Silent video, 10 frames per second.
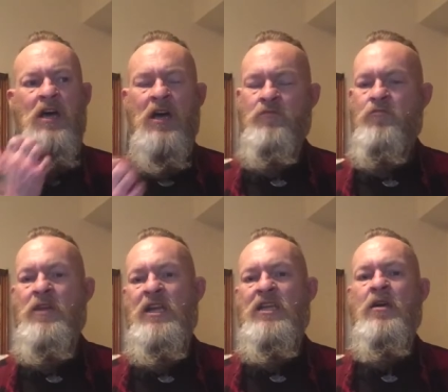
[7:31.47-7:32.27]
I'm
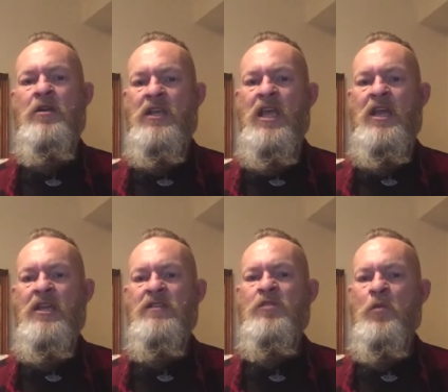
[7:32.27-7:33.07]
really kind of getting
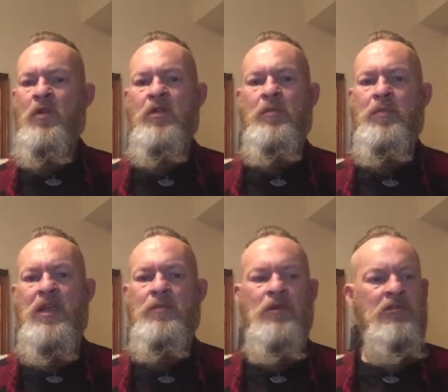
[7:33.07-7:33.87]
into what the
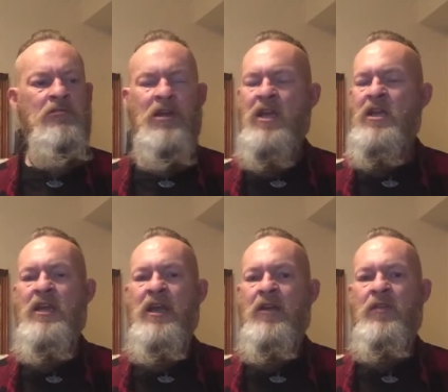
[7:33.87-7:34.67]
people are
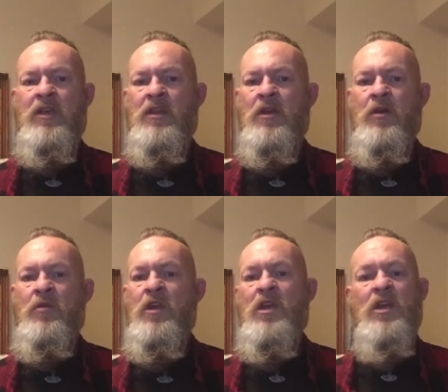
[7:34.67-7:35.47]
creating out there, you
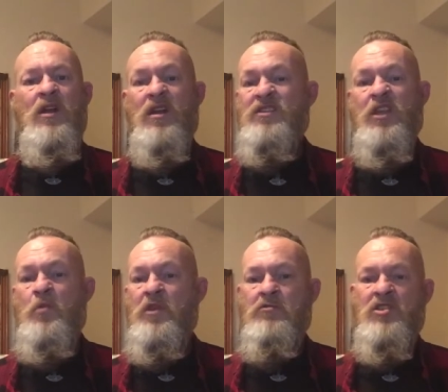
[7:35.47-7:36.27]
know. Like I say,
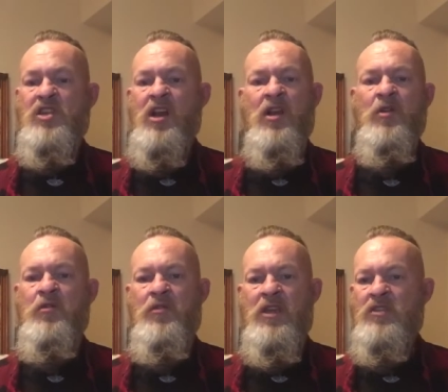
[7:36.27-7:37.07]
whether it's
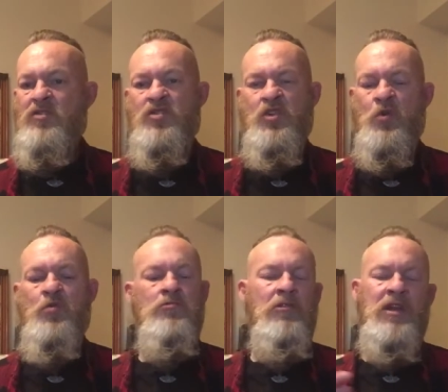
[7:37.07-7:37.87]
clothing,
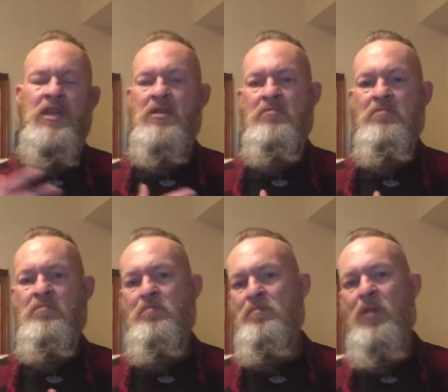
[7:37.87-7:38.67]
jewellery,
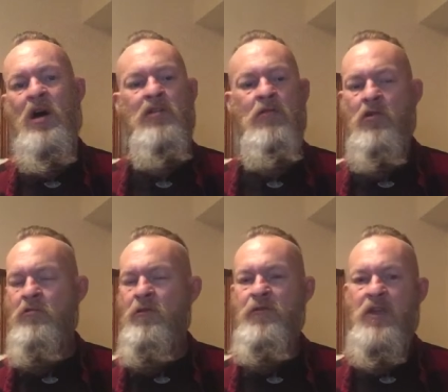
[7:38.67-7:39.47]

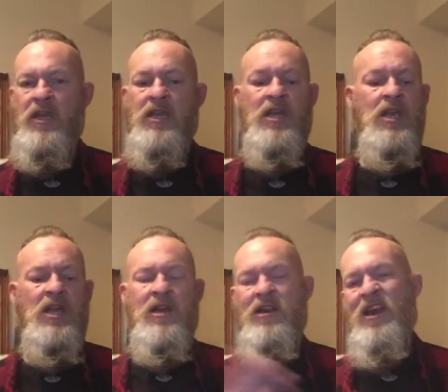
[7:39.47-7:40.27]
pyrography,
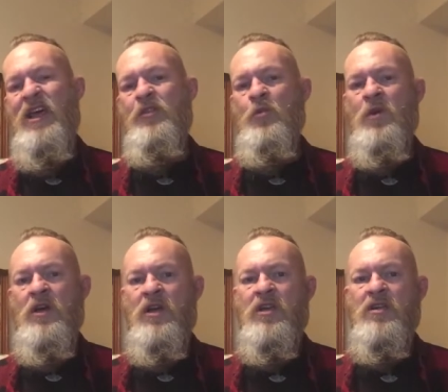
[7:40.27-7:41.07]

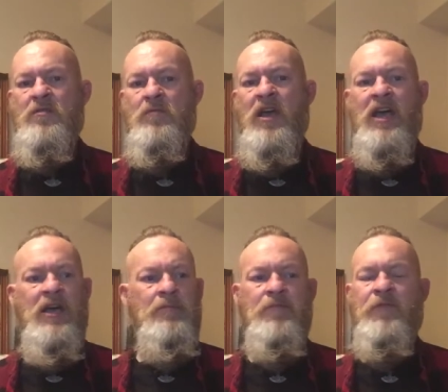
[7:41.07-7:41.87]
leatherwork,
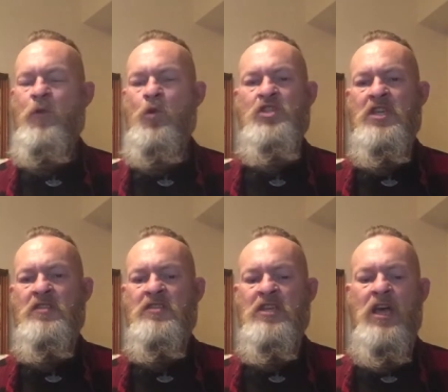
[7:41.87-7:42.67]
uh,
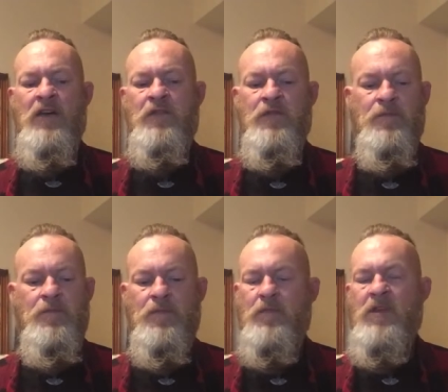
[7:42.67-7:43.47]
forging stuff,
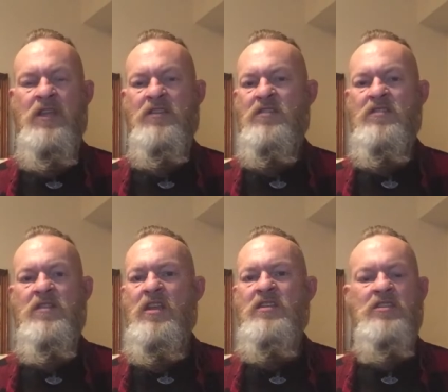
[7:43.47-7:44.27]
it's,
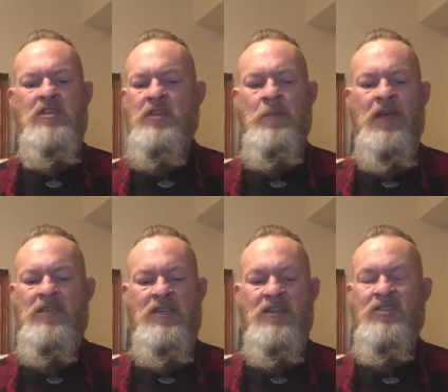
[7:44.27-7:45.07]
it's just
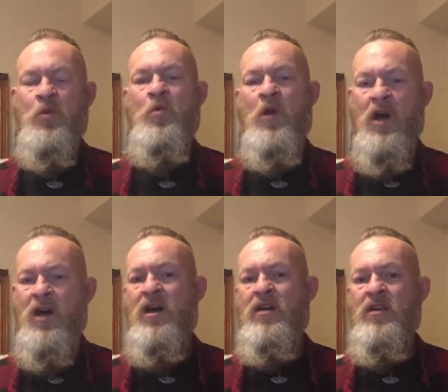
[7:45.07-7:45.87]
amazing. It's all
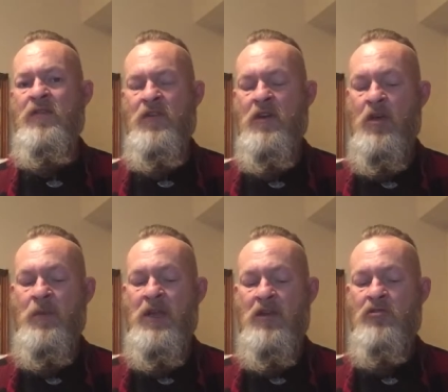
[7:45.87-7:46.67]
art, if you know what I
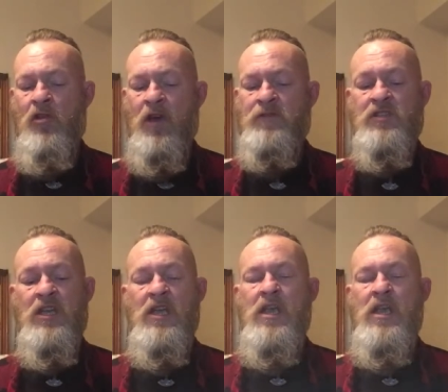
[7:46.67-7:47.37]
mean, and crafts.